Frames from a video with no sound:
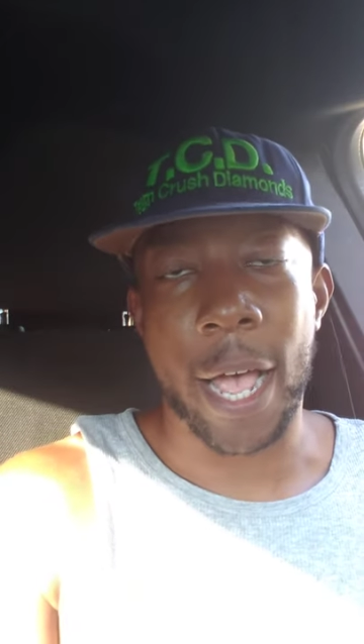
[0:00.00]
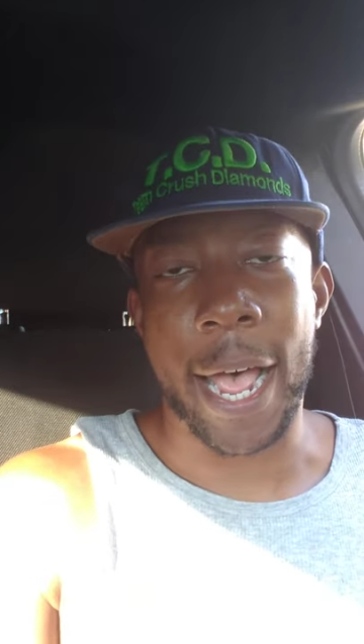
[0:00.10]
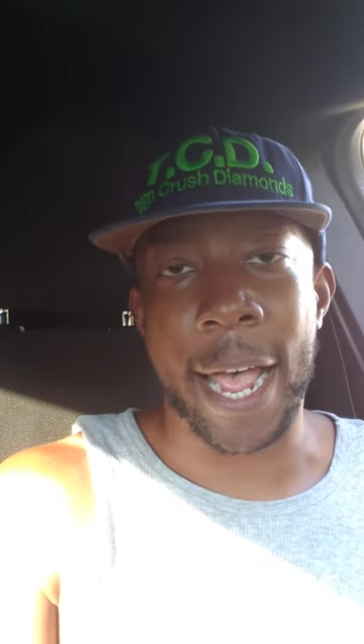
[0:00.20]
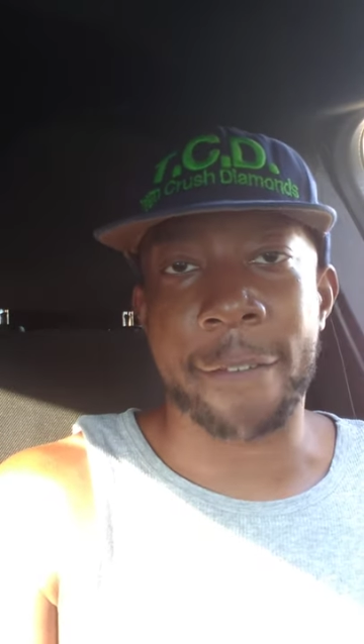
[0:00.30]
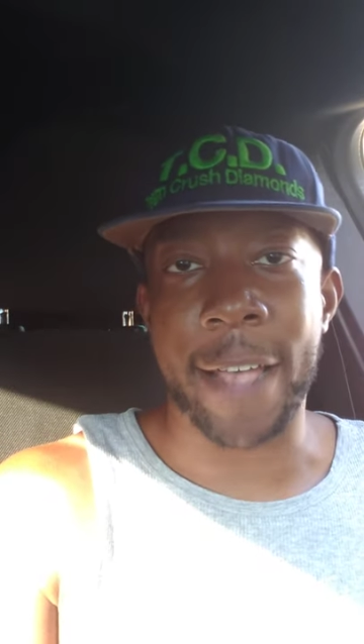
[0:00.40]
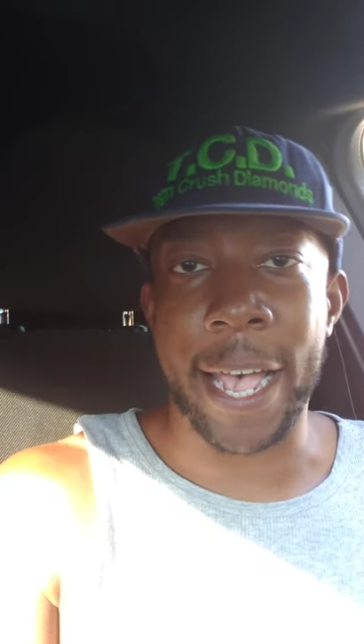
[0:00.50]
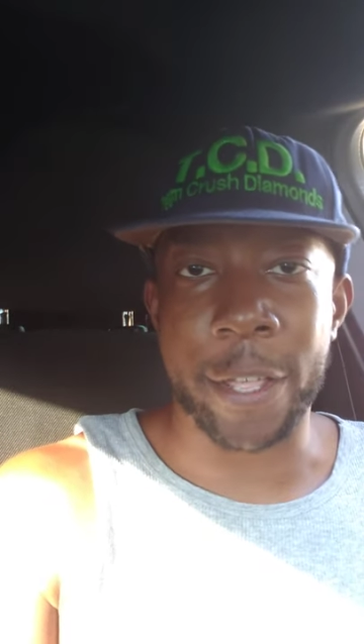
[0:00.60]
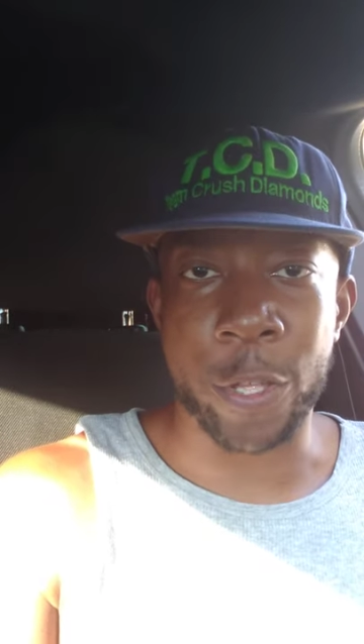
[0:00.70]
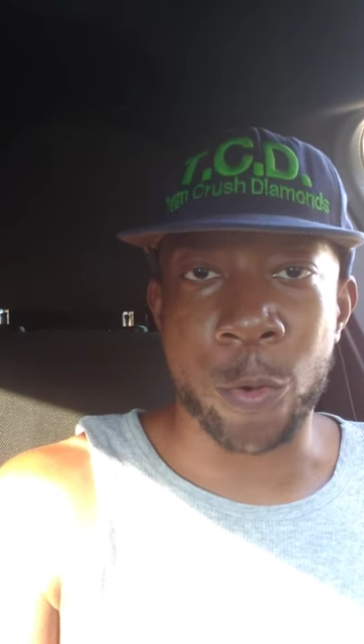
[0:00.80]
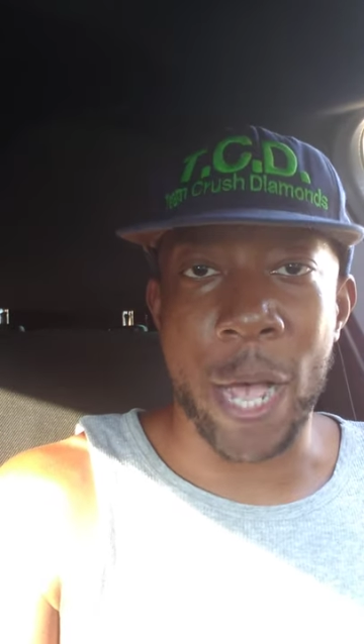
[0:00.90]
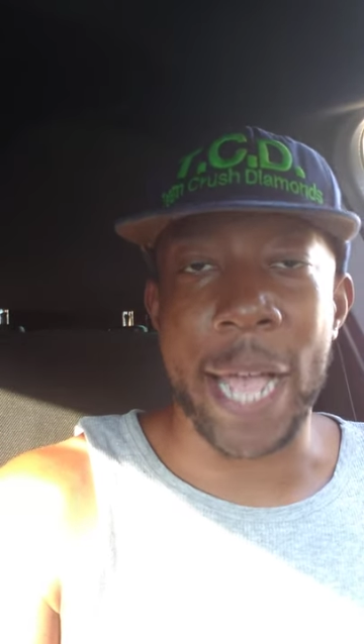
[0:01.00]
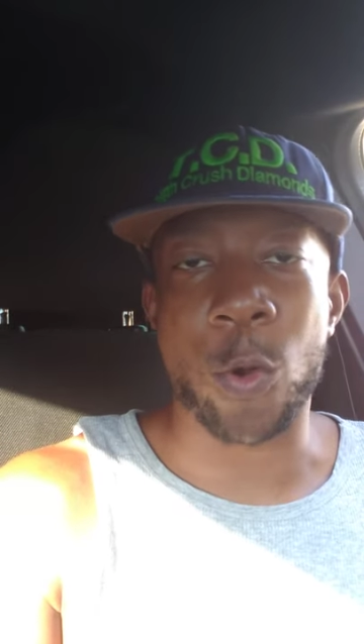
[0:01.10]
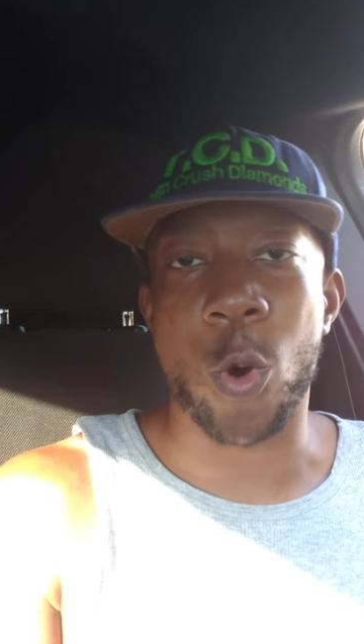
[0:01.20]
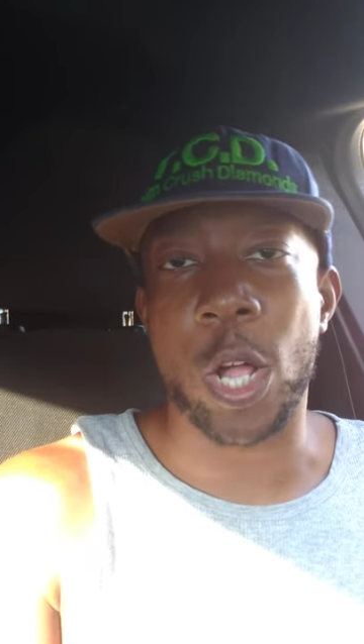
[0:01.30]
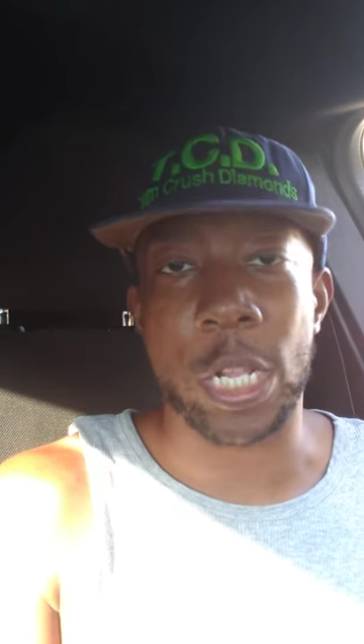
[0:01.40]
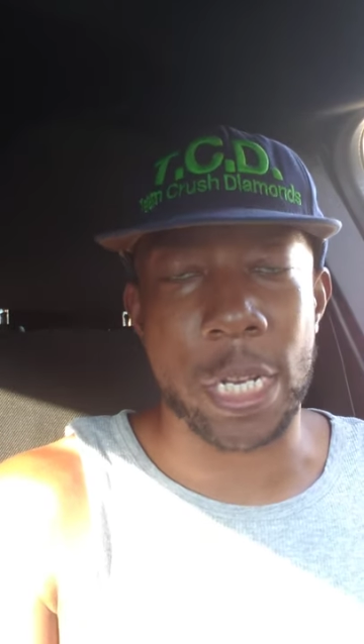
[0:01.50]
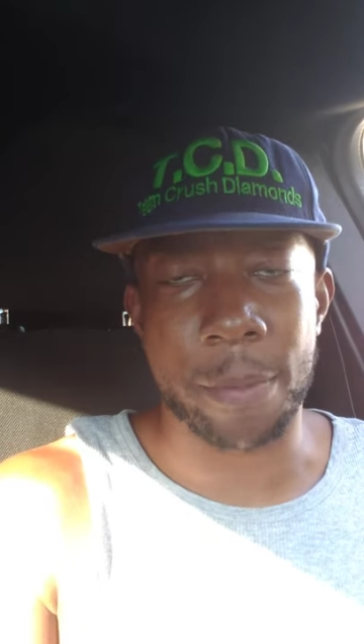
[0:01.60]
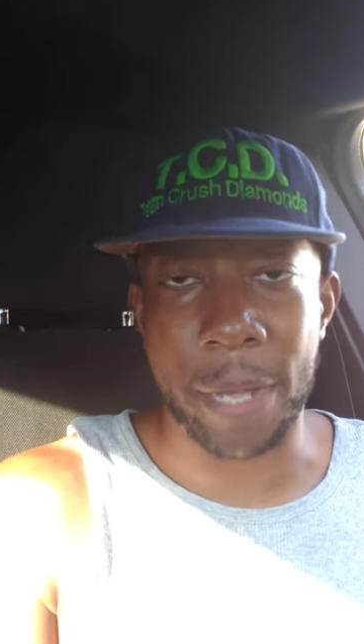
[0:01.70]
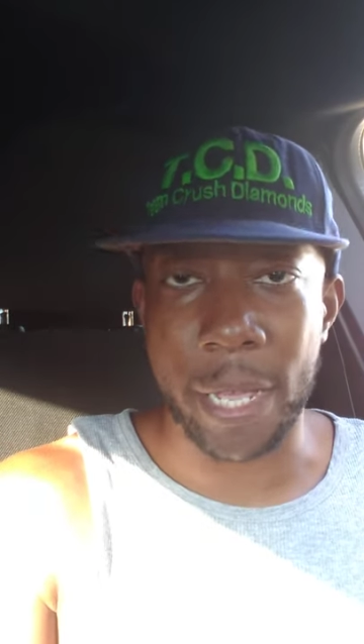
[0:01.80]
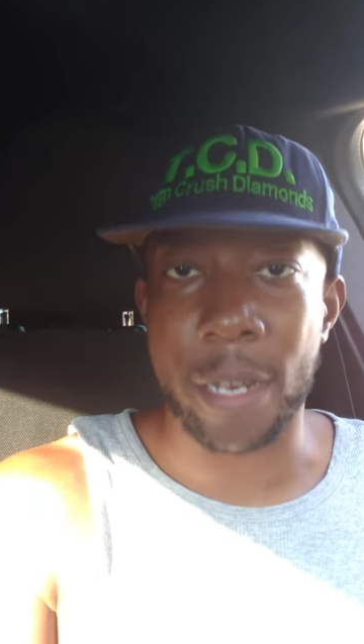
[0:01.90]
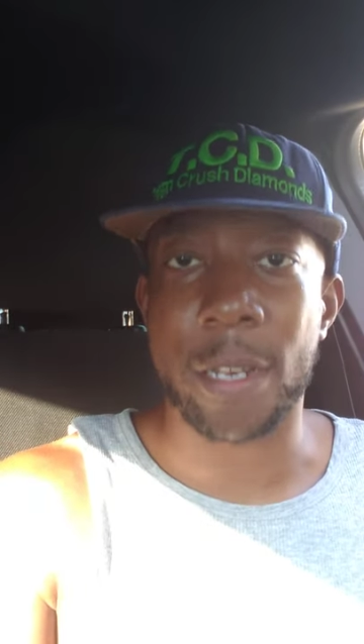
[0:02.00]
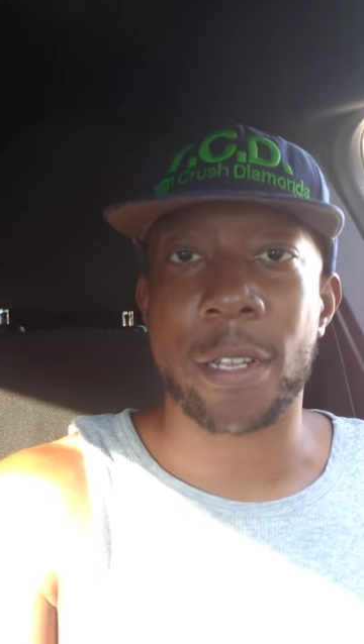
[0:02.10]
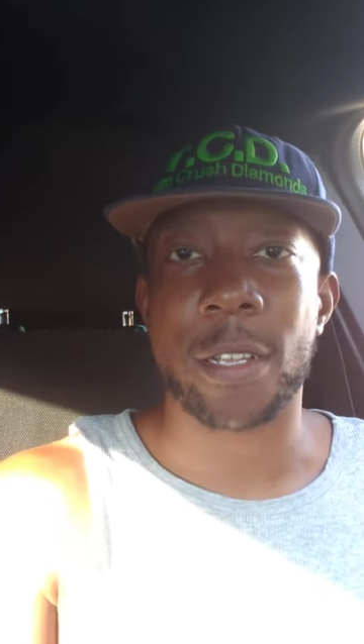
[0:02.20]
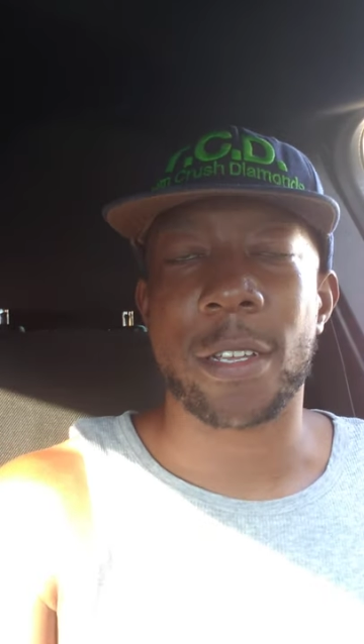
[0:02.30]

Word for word: high value, high quality men